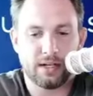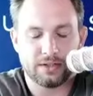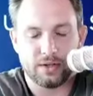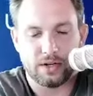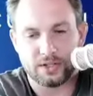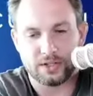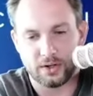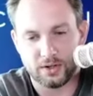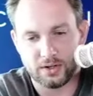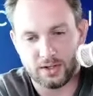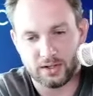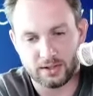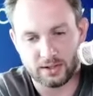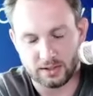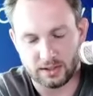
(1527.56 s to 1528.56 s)
I started
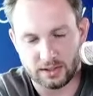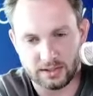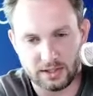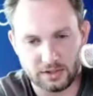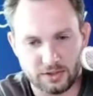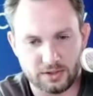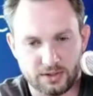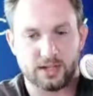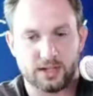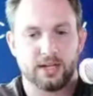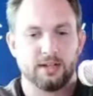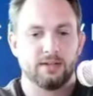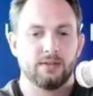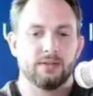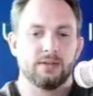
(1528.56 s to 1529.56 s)
on the contingent
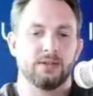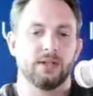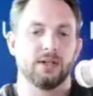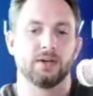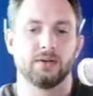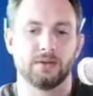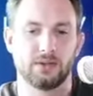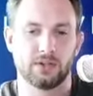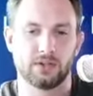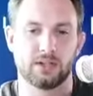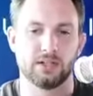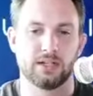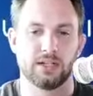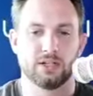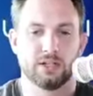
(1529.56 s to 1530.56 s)
side, so just
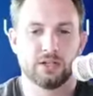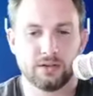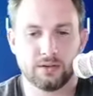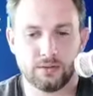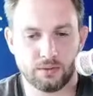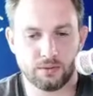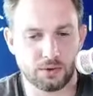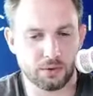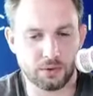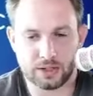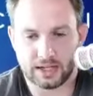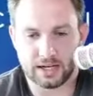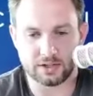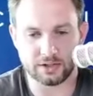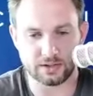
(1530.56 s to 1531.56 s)
contingent
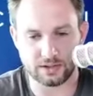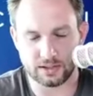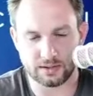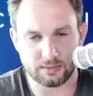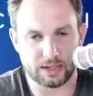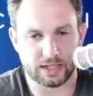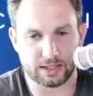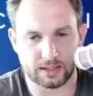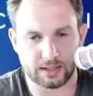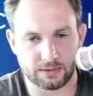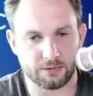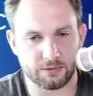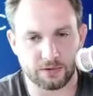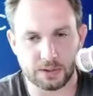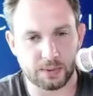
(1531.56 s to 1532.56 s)
recruiting agency, meaning like
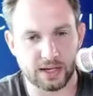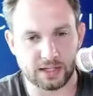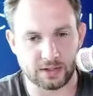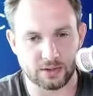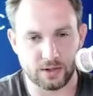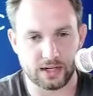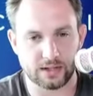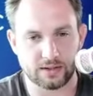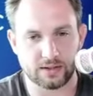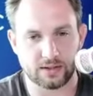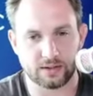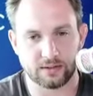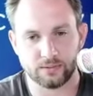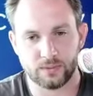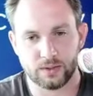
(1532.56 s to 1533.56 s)
fee based, right?
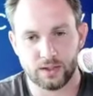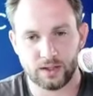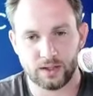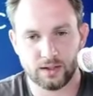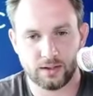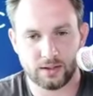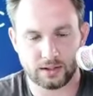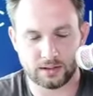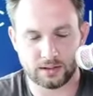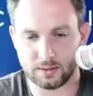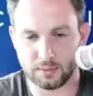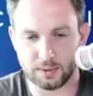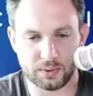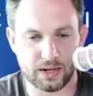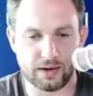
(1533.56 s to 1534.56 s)
So like
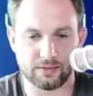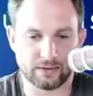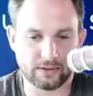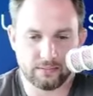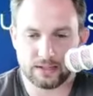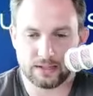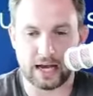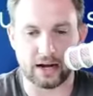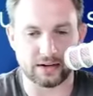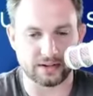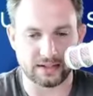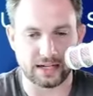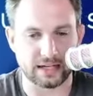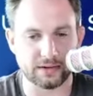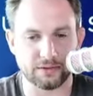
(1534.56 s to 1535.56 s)
somebody would have an account
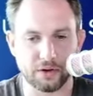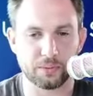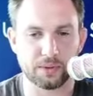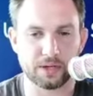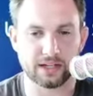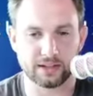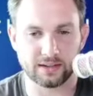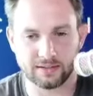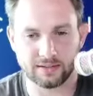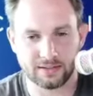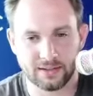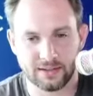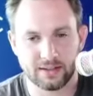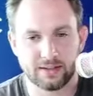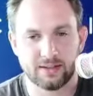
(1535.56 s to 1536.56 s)
executive opening, and
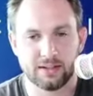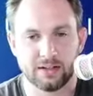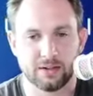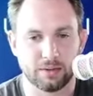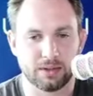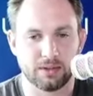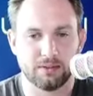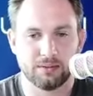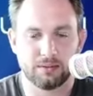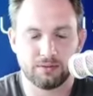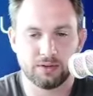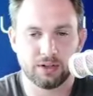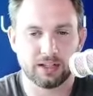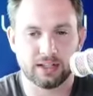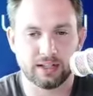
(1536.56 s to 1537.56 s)
we
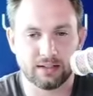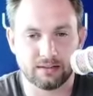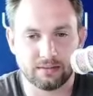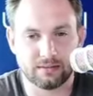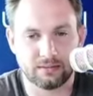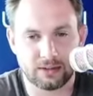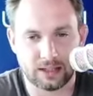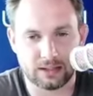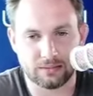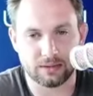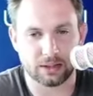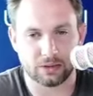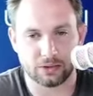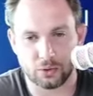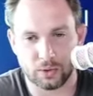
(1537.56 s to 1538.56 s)
fill it and get
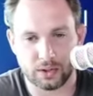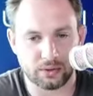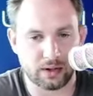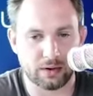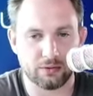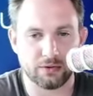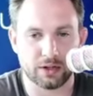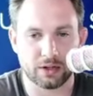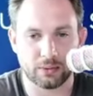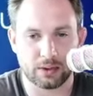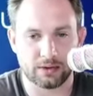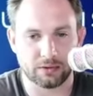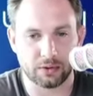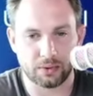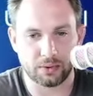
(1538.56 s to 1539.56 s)
20 grand fee or
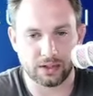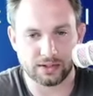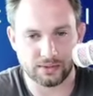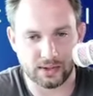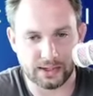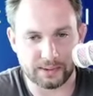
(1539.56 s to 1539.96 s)
whatever it was, right?